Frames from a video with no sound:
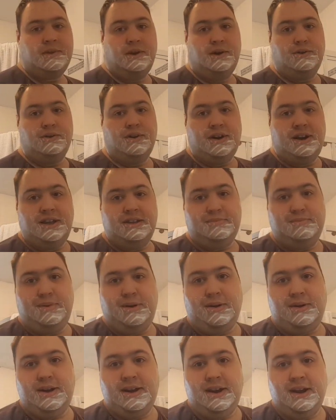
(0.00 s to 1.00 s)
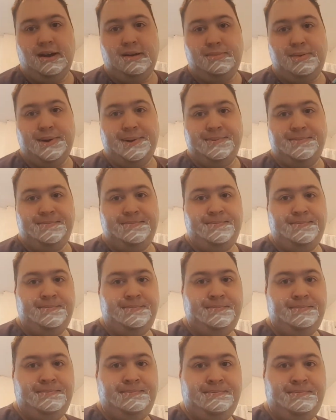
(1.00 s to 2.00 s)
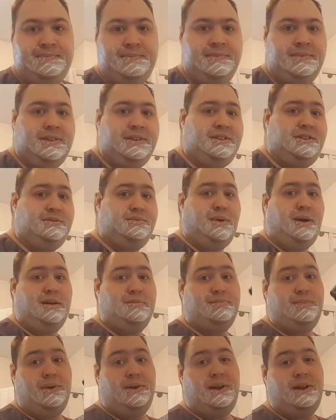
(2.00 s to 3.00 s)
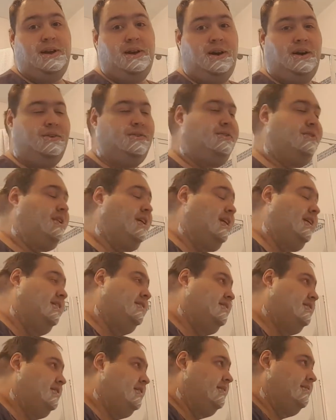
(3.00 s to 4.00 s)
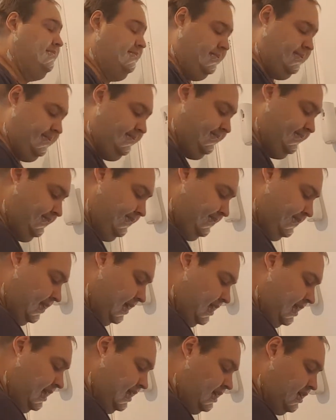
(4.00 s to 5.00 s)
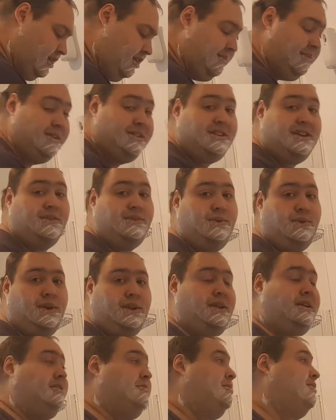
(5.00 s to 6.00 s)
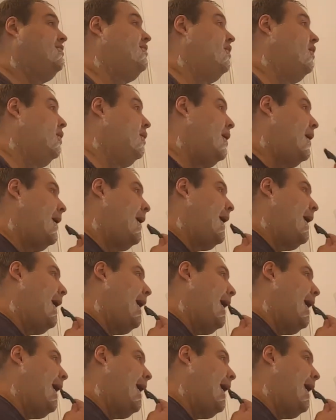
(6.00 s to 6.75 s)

Already it's blocking up. This is why I'm putting it off, guys. I nearly cut myself one of these before.